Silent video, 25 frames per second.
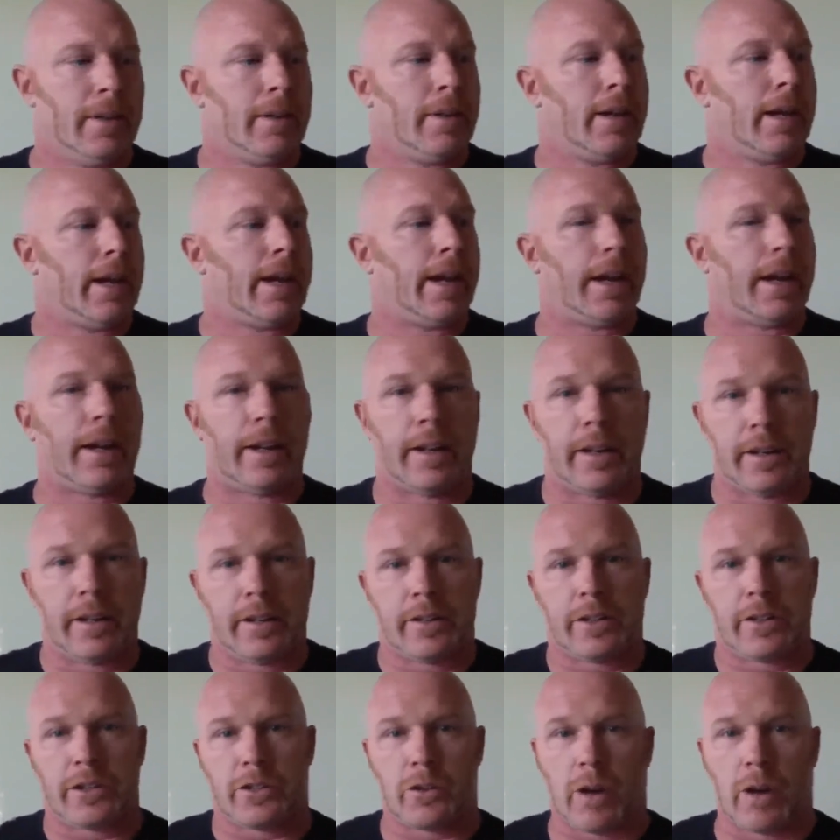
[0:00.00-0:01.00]
and
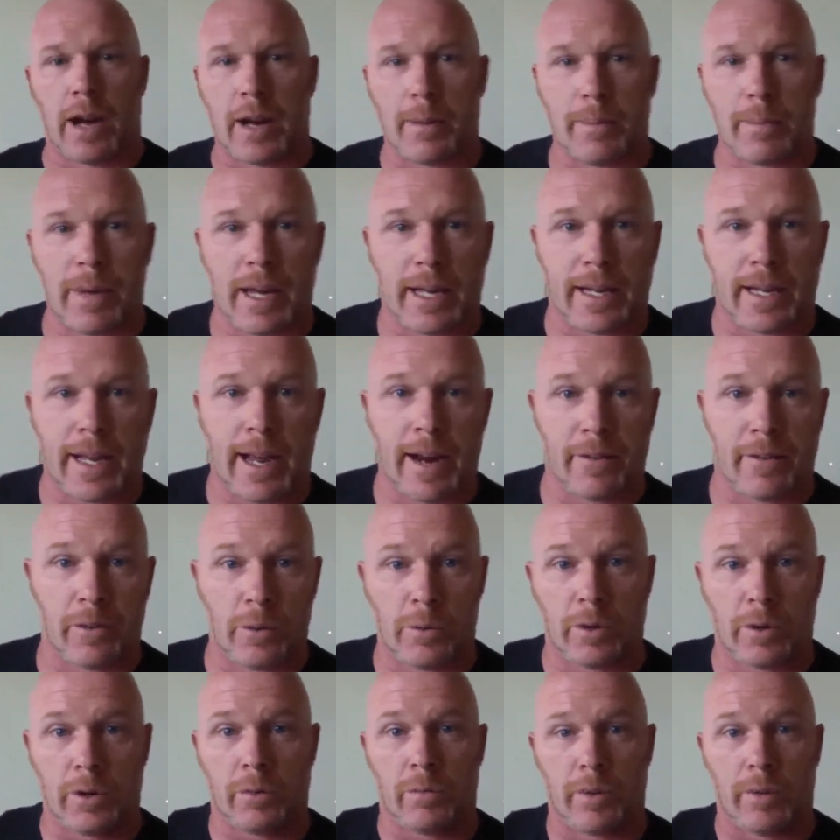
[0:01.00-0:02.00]
to try and make
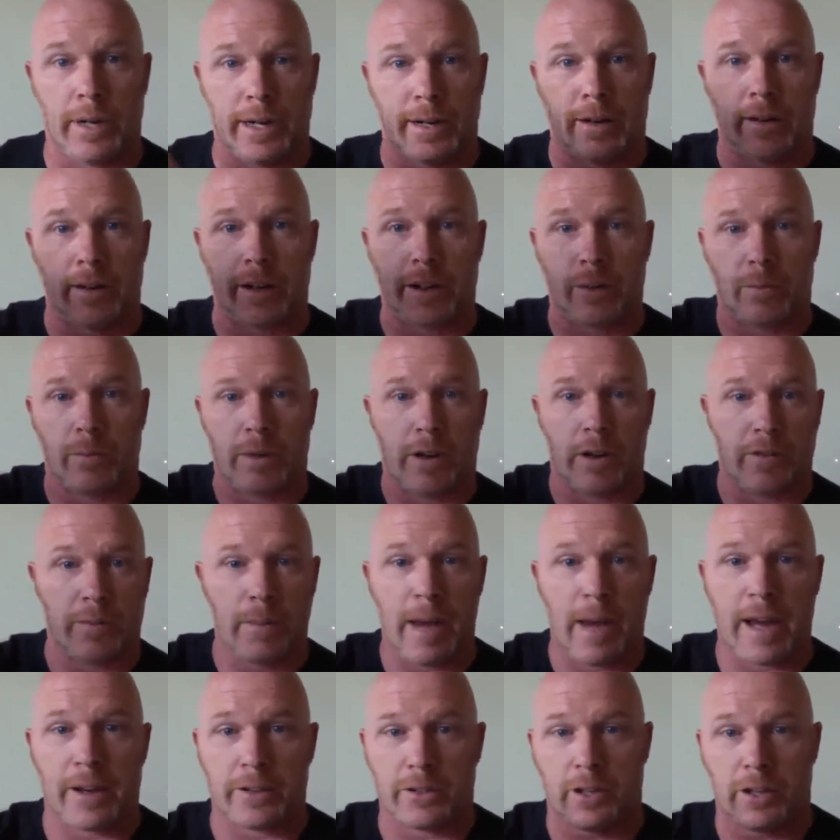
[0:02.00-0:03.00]
everyone aware in the Wealth
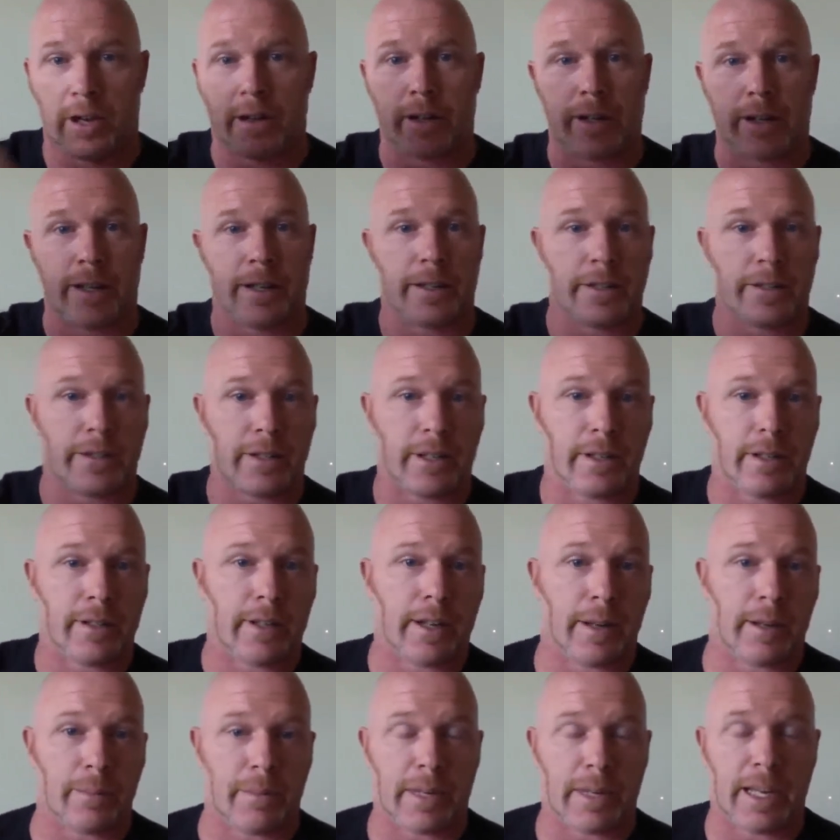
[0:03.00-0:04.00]
Matters audience
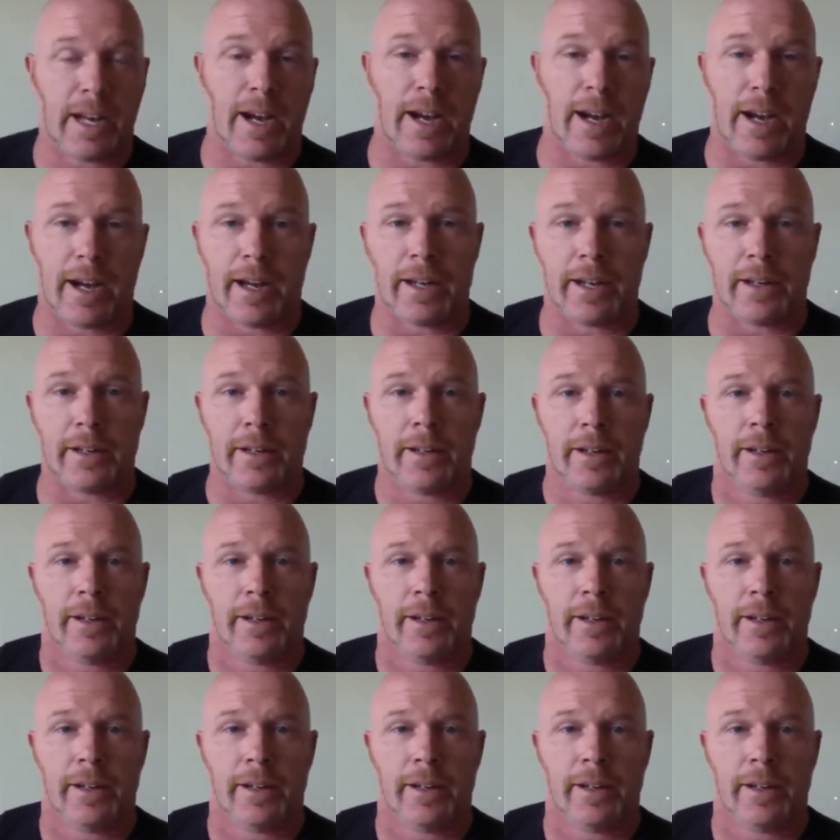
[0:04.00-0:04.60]
and beyond